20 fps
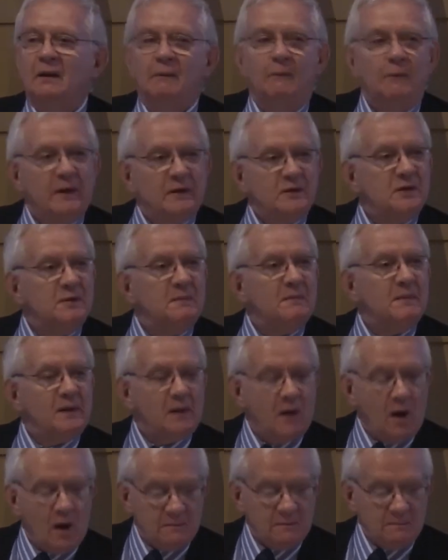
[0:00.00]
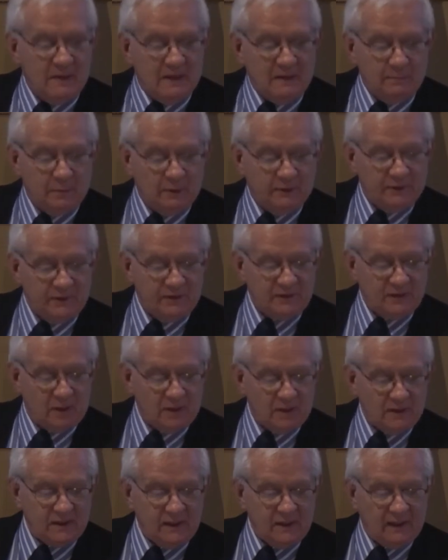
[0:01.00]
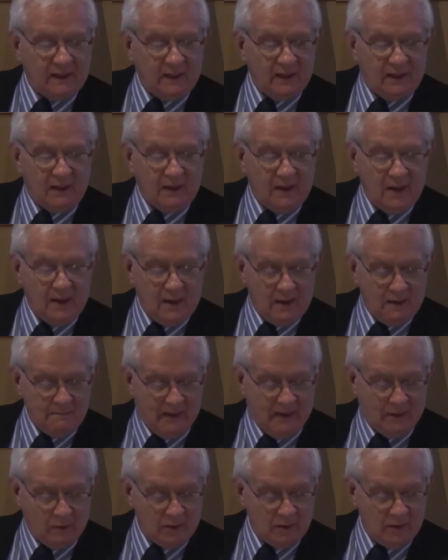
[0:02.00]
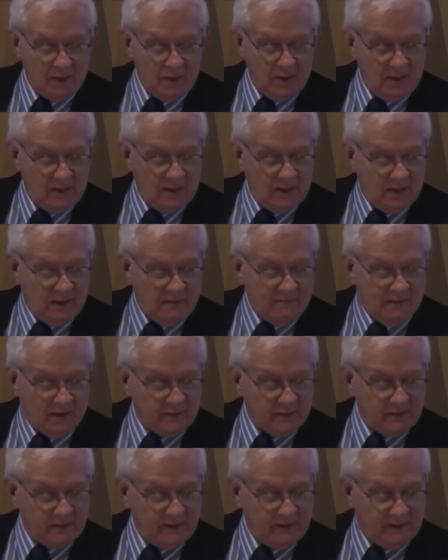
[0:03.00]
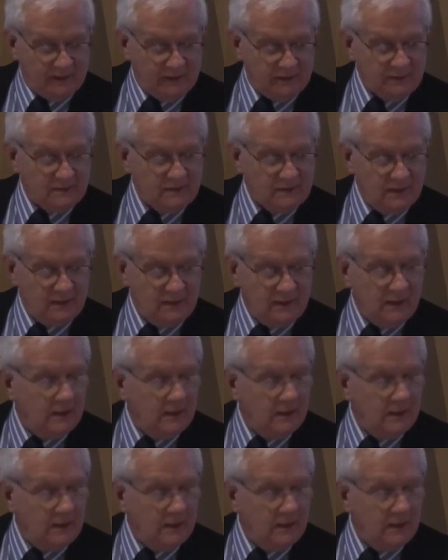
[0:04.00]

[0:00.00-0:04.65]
which got people to start thinking about things.